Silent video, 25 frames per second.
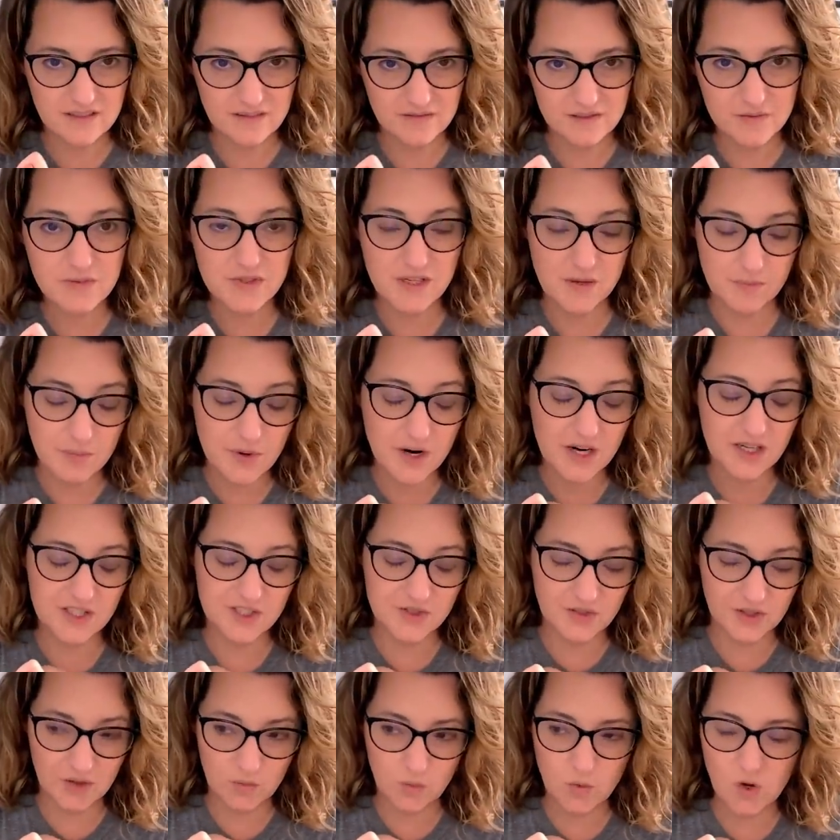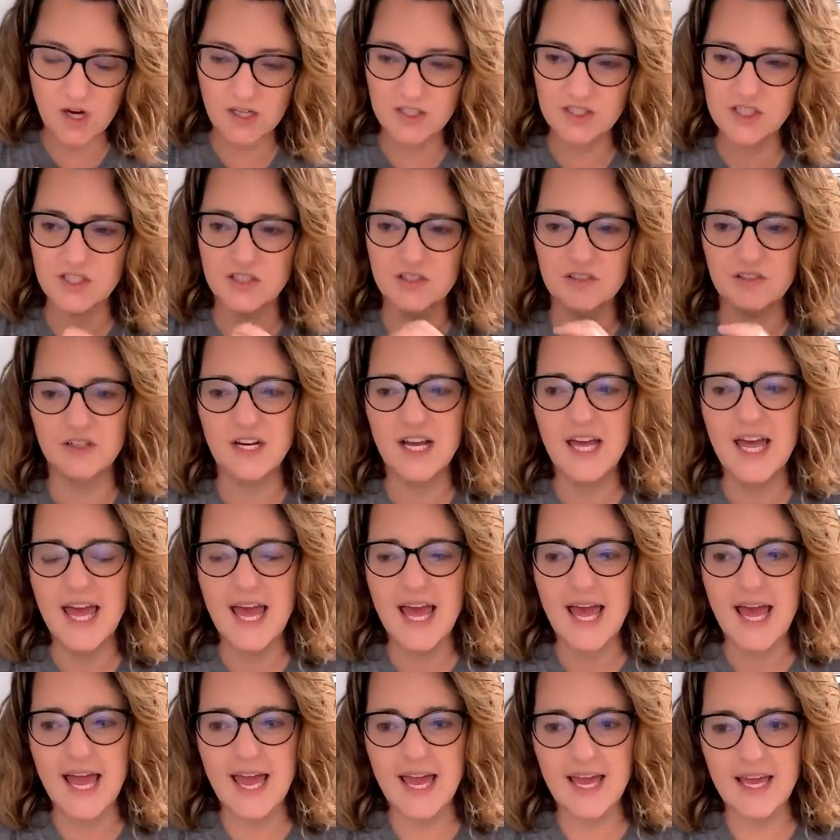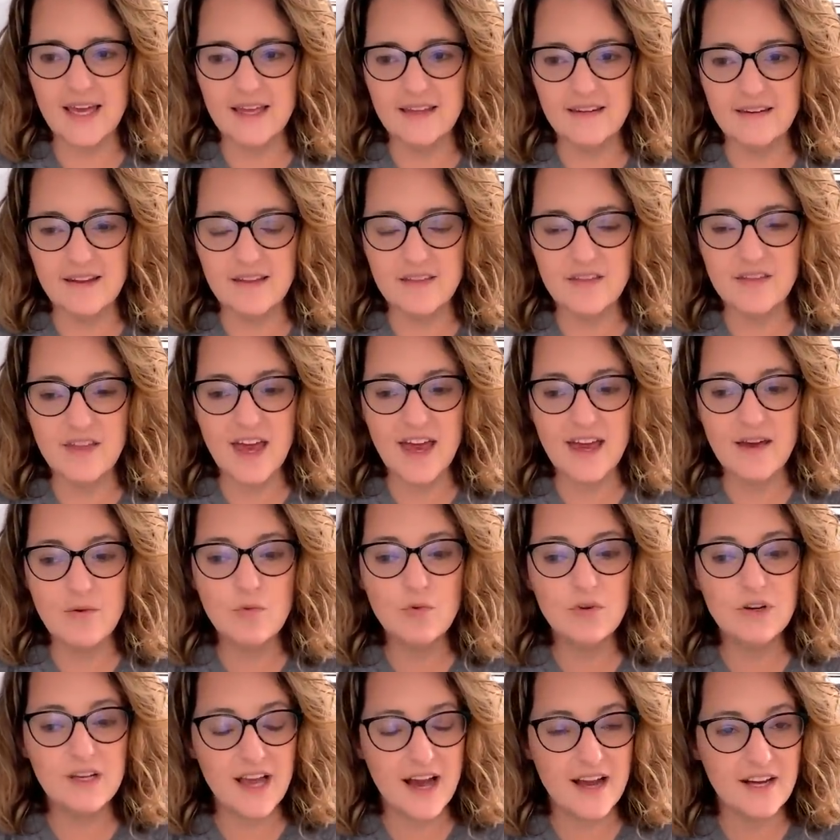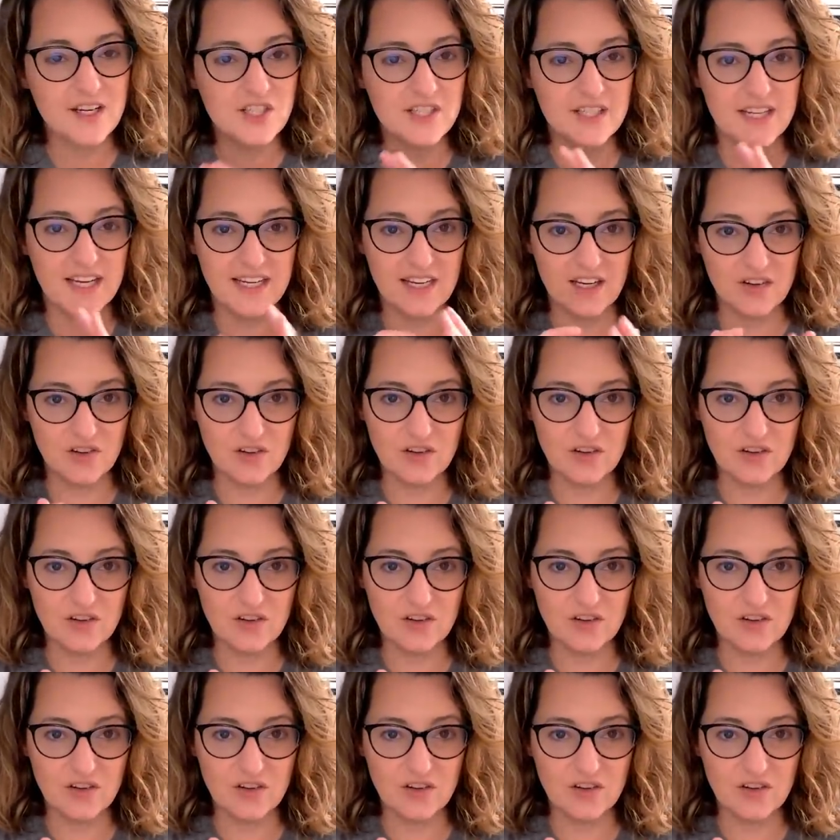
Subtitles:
some parks you can walk to, and they will actually get in